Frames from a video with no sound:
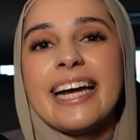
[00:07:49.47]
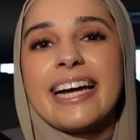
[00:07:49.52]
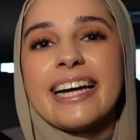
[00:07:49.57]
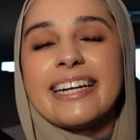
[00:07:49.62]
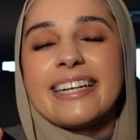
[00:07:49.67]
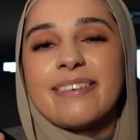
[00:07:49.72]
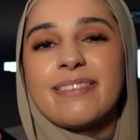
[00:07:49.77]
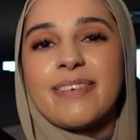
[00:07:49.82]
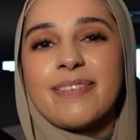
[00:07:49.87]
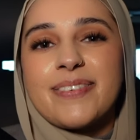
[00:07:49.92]

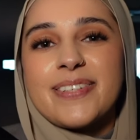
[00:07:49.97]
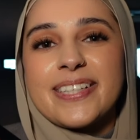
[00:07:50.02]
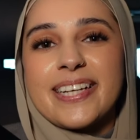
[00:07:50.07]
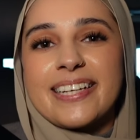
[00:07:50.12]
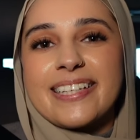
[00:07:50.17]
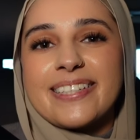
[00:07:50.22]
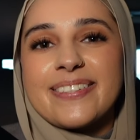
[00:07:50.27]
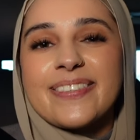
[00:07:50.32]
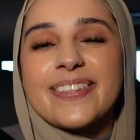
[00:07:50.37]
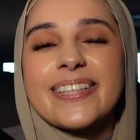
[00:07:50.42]
and I'm
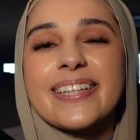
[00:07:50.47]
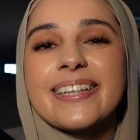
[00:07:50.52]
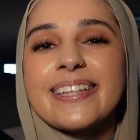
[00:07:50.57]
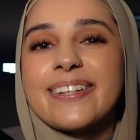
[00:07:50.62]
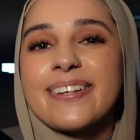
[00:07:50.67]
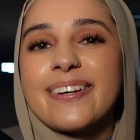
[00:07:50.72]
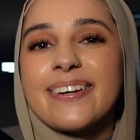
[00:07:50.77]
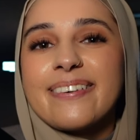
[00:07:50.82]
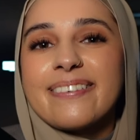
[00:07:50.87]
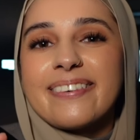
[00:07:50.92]
obsessed with the
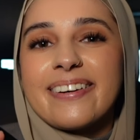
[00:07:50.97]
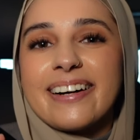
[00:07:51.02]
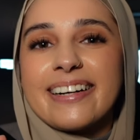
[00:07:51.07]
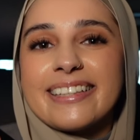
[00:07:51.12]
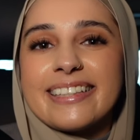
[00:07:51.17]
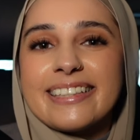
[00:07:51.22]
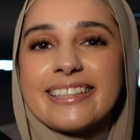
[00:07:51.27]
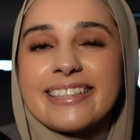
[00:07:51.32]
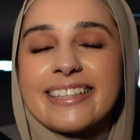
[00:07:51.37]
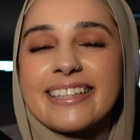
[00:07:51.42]
little
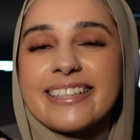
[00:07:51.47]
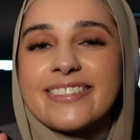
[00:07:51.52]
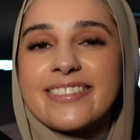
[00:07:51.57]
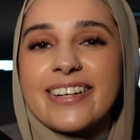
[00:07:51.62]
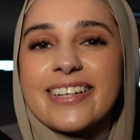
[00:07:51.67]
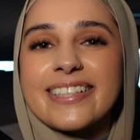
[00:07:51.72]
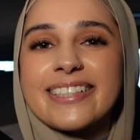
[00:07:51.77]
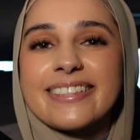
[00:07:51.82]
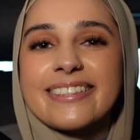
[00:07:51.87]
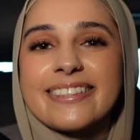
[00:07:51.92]
Afghani
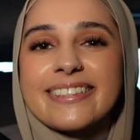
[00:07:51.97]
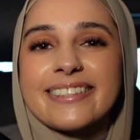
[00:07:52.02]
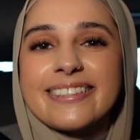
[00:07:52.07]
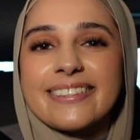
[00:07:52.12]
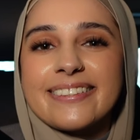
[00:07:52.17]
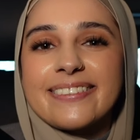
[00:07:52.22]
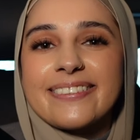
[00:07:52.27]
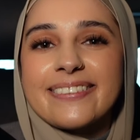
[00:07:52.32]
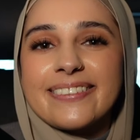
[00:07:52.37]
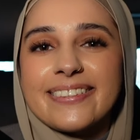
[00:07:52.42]
dress. It's
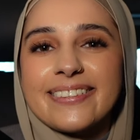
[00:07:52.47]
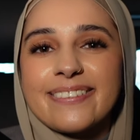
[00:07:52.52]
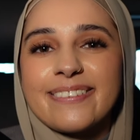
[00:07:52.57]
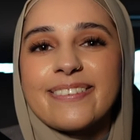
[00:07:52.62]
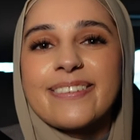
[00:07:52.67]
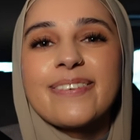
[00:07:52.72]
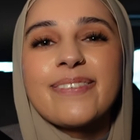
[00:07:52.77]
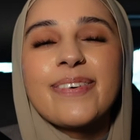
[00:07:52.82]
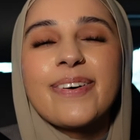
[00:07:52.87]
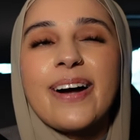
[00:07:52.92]
so
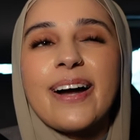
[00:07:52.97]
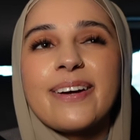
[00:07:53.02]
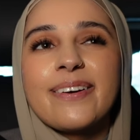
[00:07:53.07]
adorable.